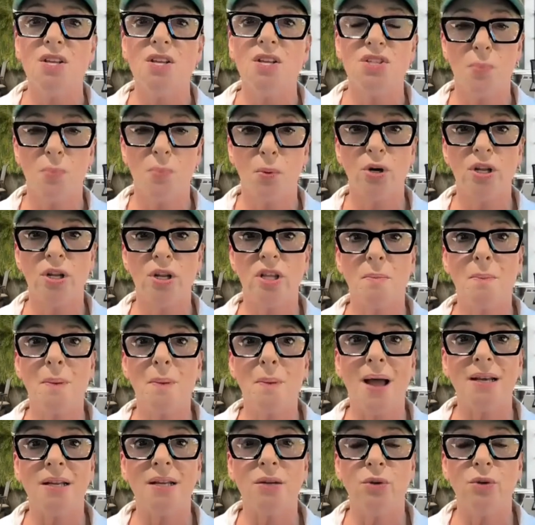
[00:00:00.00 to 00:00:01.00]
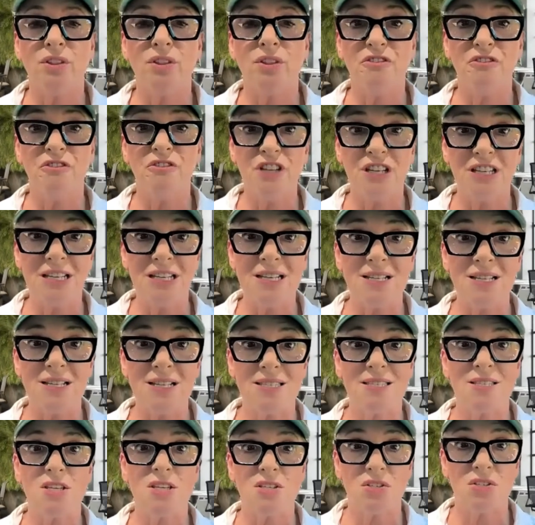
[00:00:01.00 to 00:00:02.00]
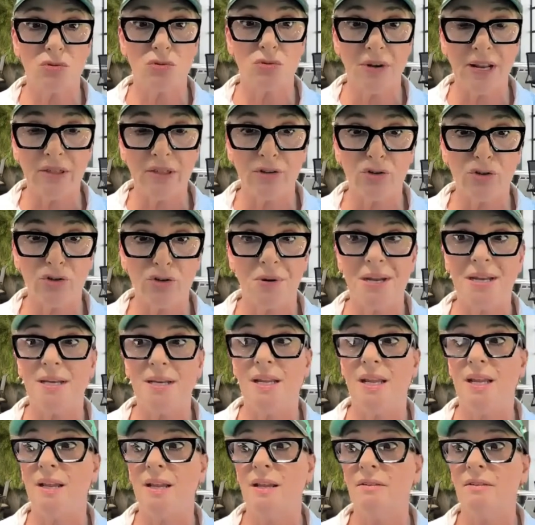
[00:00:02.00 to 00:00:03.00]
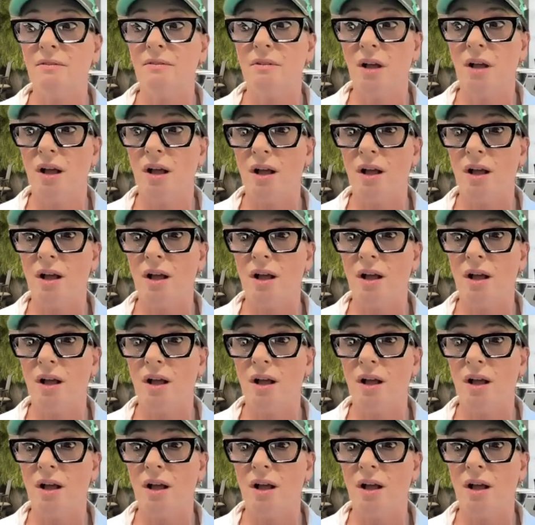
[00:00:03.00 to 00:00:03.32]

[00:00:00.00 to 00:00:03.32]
supporting the body with fitness, strength training,